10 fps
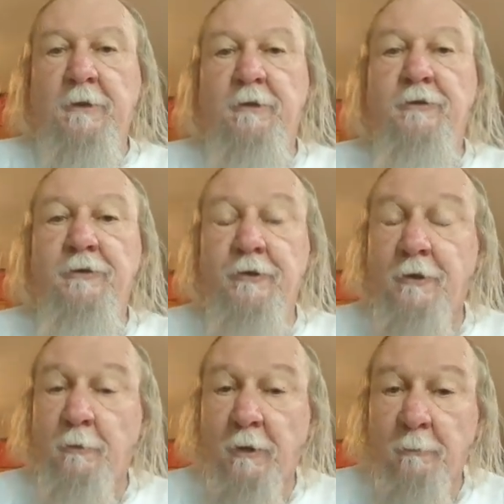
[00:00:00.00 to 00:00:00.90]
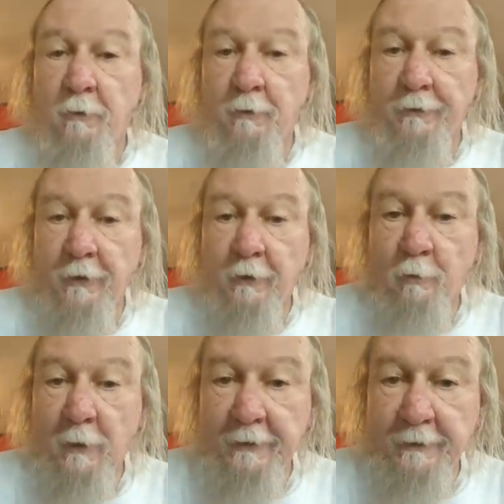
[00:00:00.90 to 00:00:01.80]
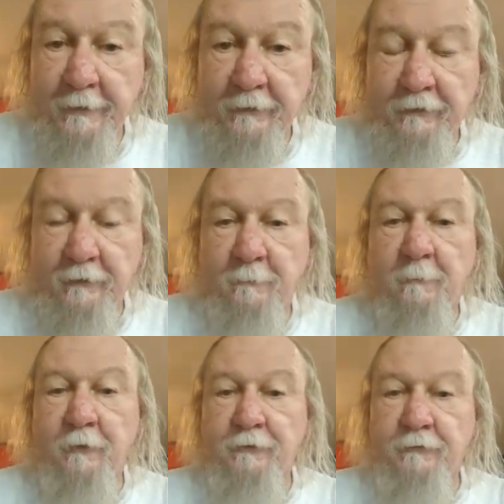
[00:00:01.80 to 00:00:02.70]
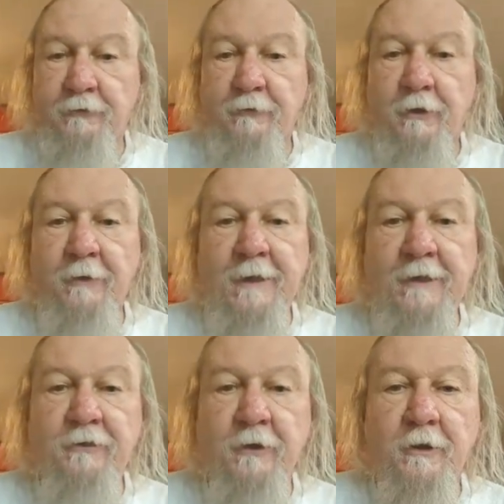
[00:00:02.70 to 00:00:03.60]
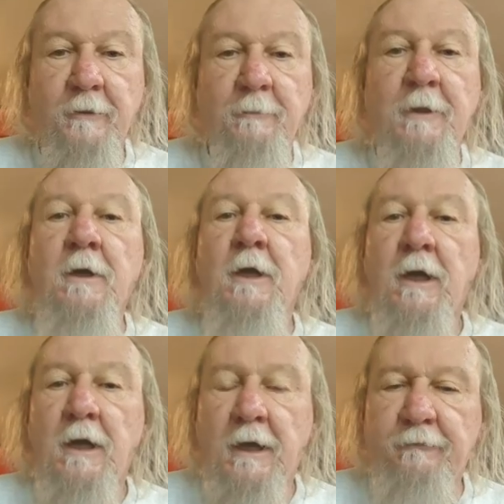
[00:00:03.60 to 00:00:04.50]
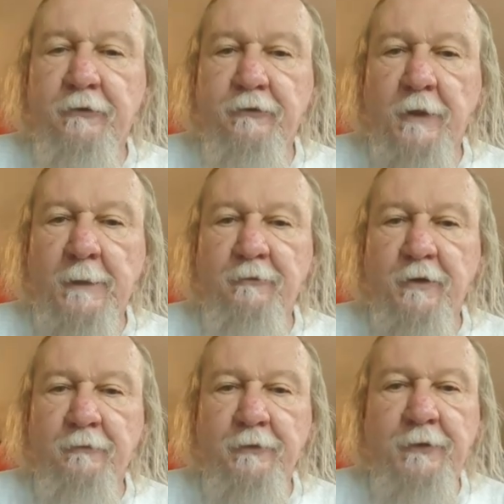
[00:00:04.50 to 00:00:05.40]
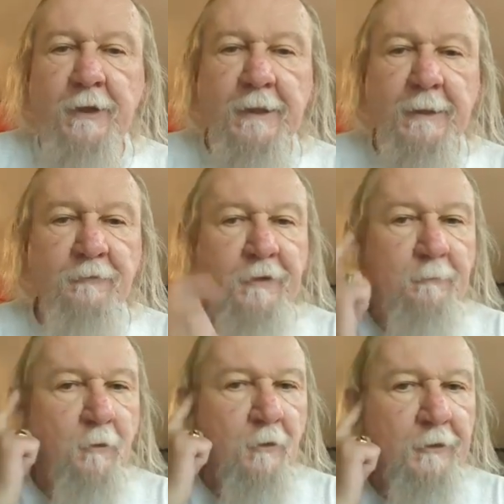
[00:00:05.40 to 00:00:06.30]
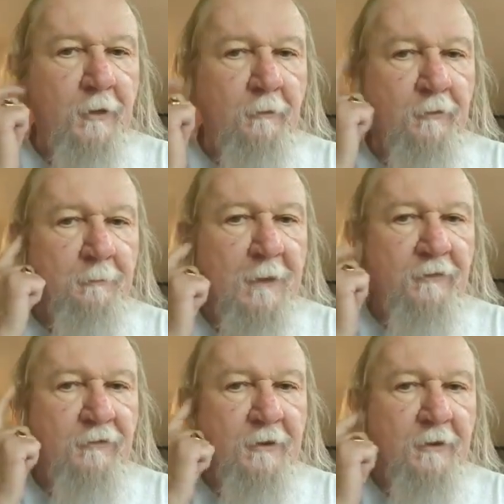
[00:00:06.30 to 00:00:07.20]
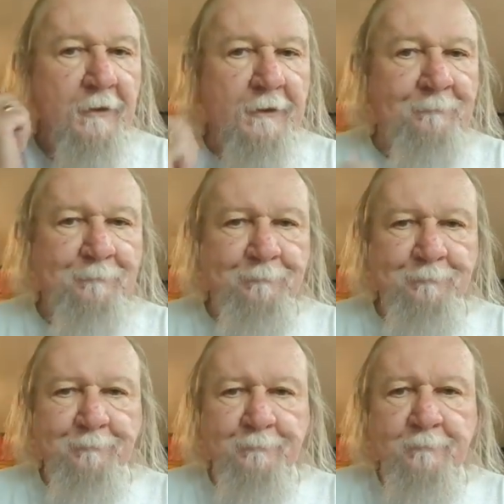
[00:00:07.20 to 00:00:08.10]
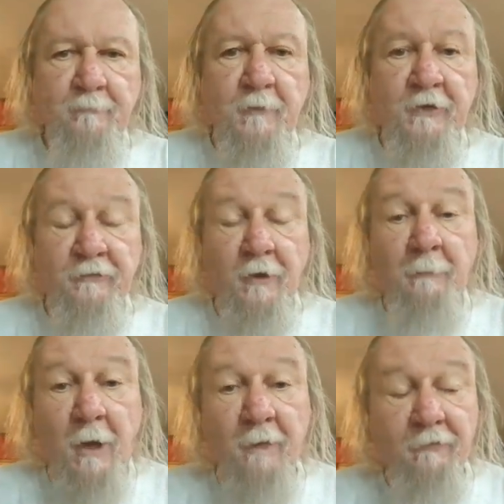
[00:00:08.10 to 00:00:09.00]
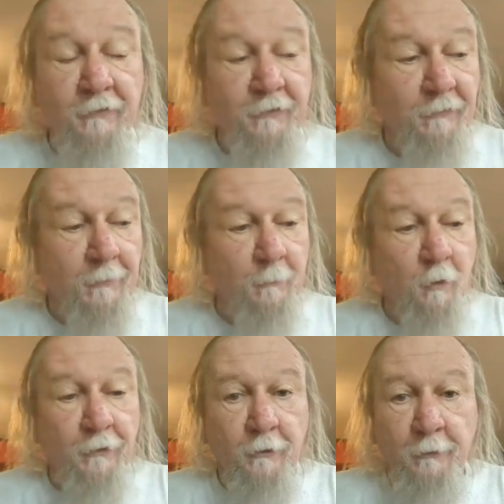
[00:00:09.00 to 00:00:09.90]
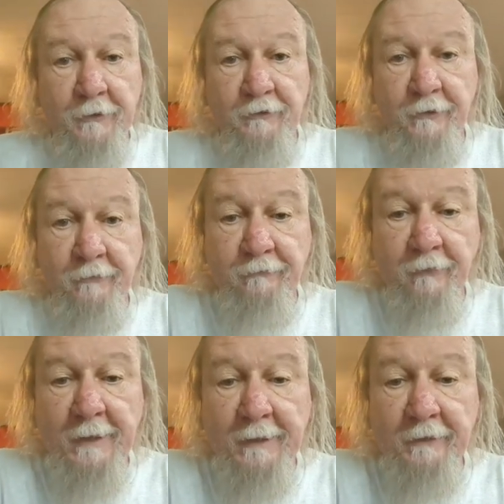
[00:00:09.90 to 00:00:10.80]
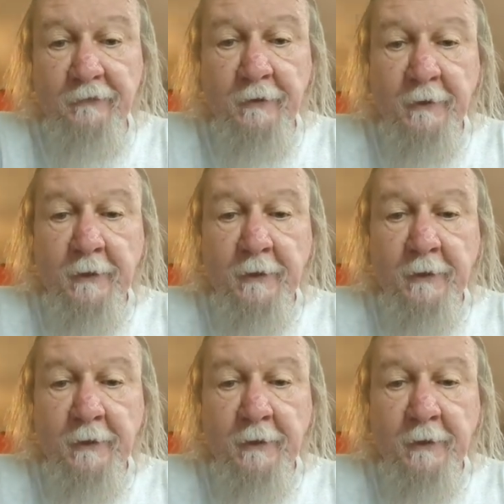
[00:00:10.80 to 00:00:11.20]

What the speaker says: Do you know what a Bordeaux wine is? Most of you know that term. I've described several times that Bordeaux is basically, it's obviously from the Bordeaux region in France,